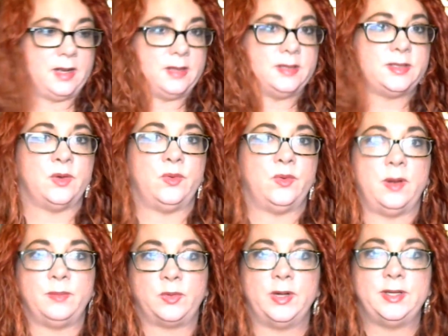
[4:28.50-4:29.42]
So
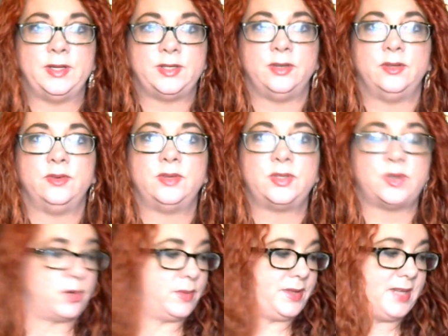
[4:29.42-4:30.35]
I'm going to
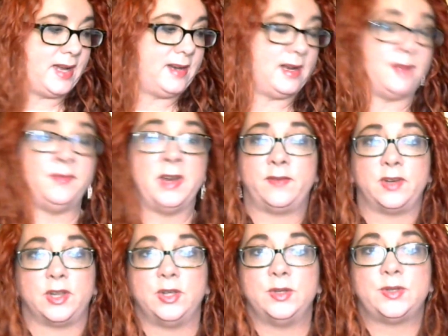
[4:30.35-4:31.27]
start with that. I've never
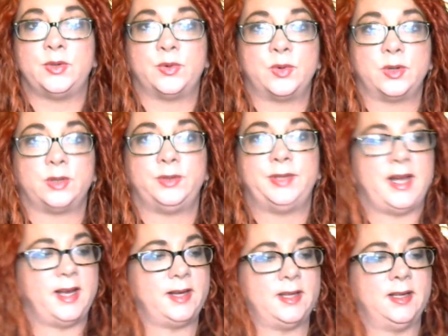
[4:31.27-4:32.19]
used an oracle
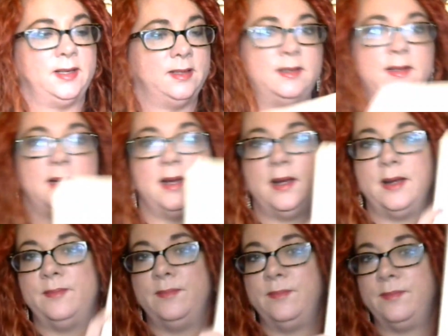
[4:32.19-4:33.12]
deck.
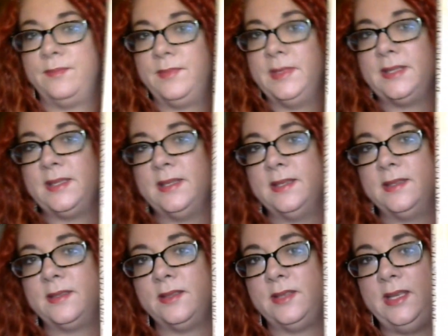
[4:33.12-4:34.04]
This
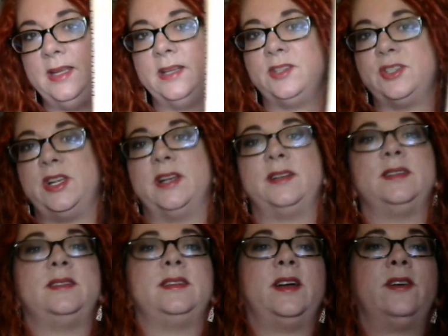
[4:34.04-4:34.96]
is the
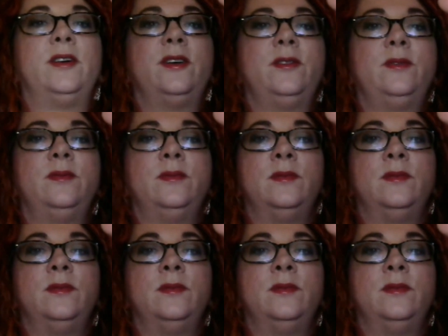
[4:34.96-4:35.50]
Enchanted Tarot